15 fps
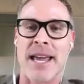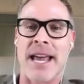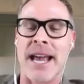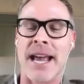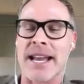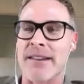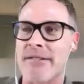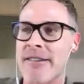
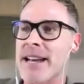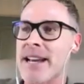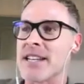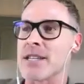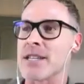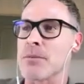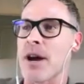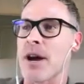and he ran
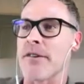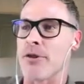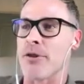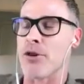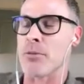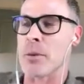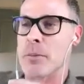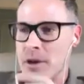into my
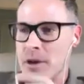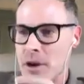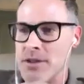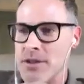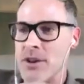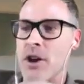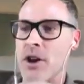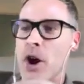room. And
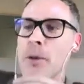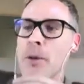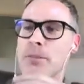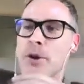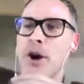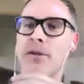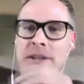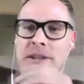because I'd
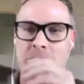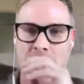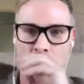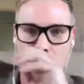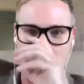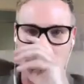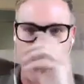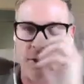hopped over to
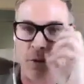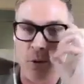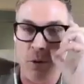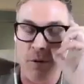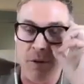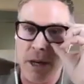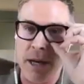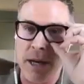open the
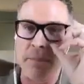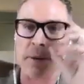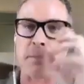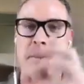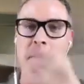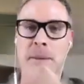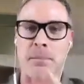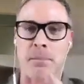door for him
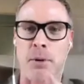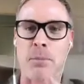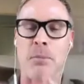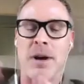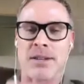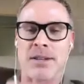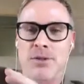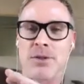and
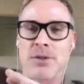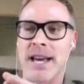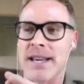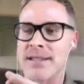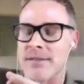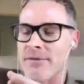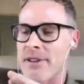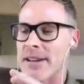put my
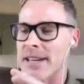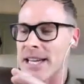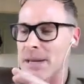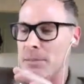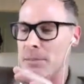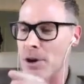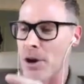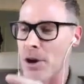suitcase in front to
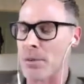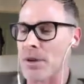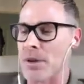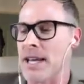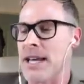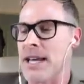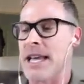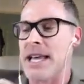keep it
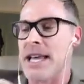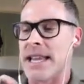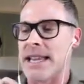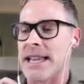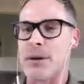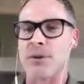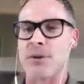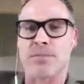open,
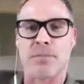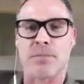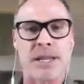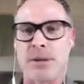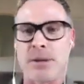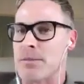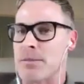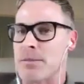there was
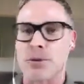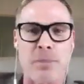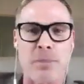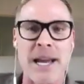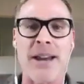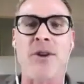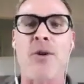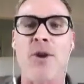
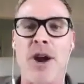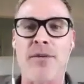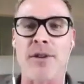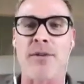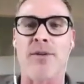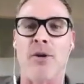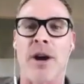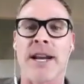blood all
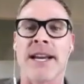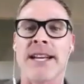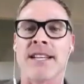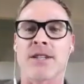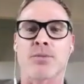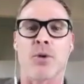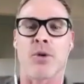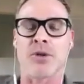over the floor. And he
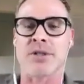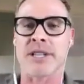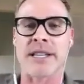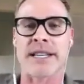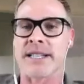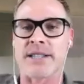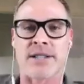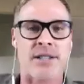just walks in and